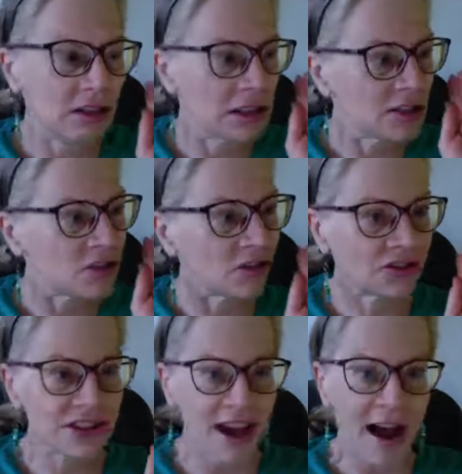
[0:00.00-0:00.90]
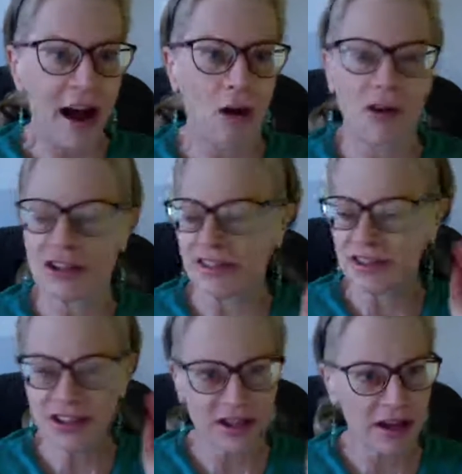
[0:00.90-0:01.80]
so now is the
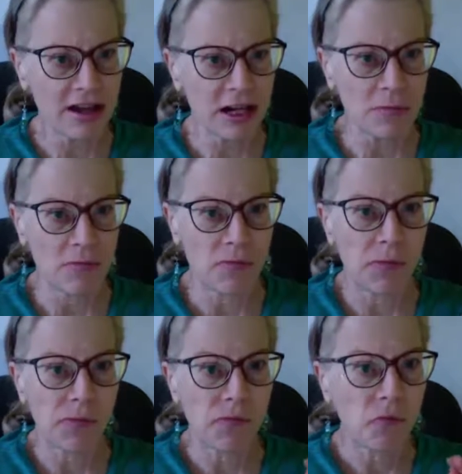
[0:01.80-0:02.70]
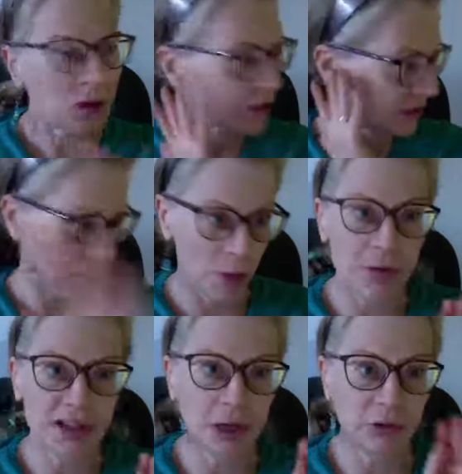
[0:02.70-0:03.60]
time. Because come
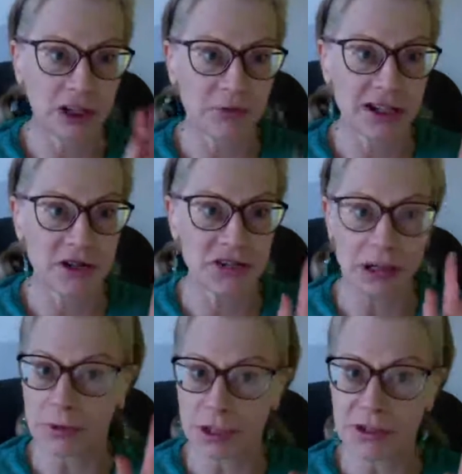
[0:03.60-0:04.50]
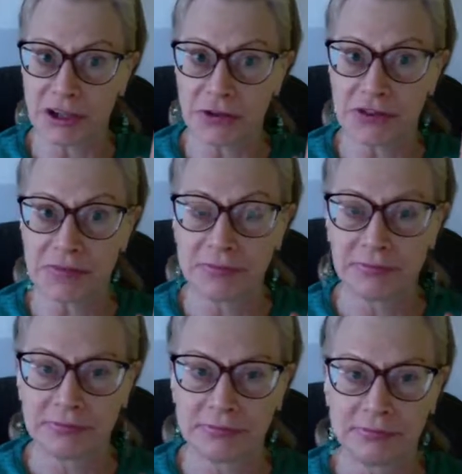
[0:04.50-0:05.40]
Monday, we're going to want to use our barbecues.
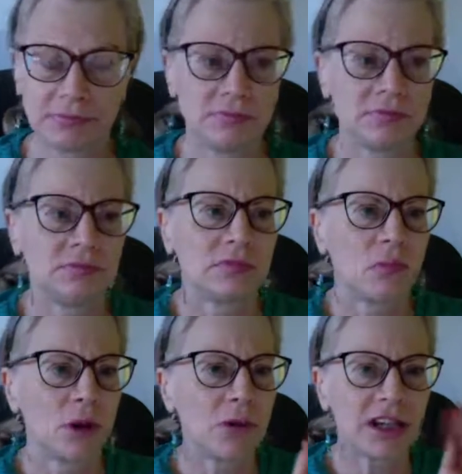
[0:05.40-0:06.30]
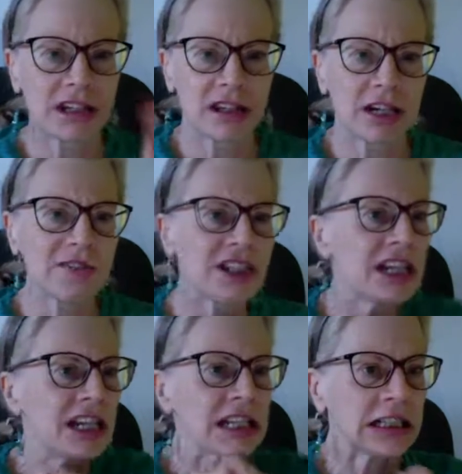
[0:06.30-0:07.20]
We want to get
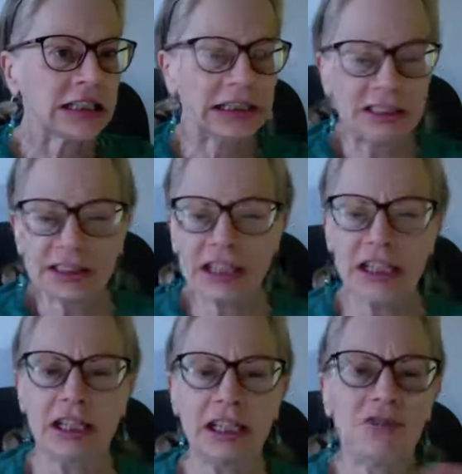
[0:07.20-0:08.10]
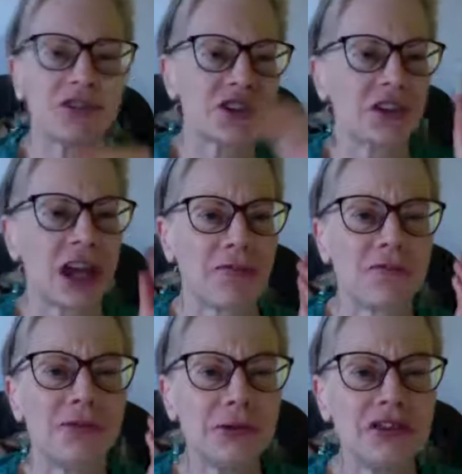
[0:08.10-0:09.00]
everything clean so that
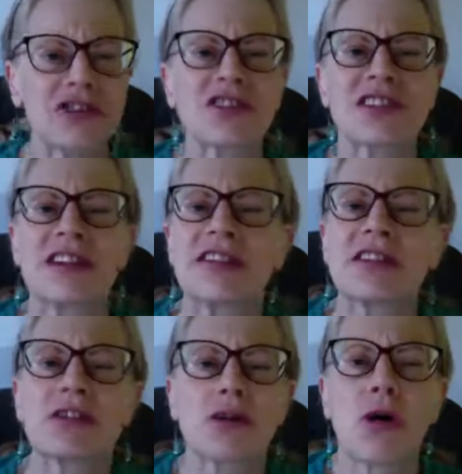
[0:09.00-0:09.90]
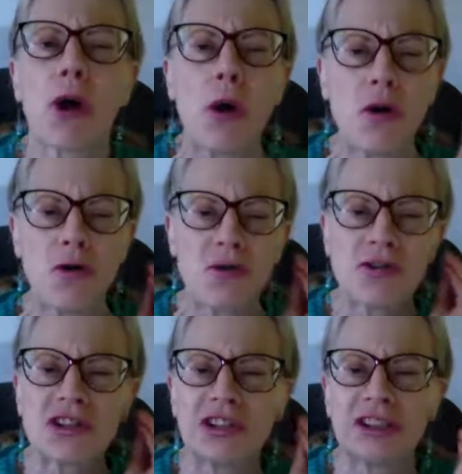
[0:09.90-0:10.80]
food just tastes so
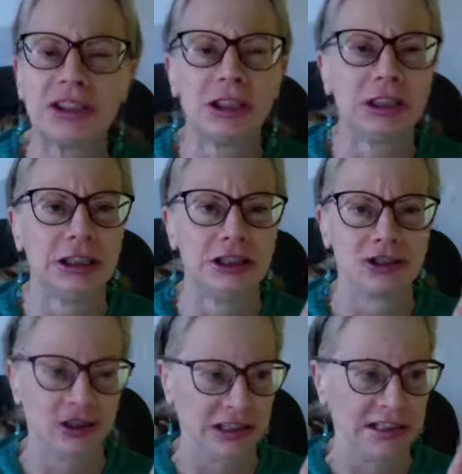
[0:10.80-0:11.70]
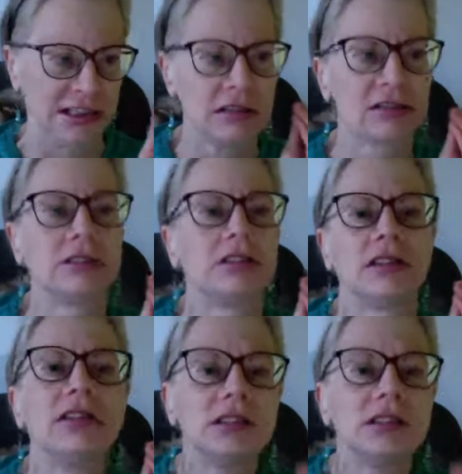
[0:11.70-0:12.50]
delicious. Oh,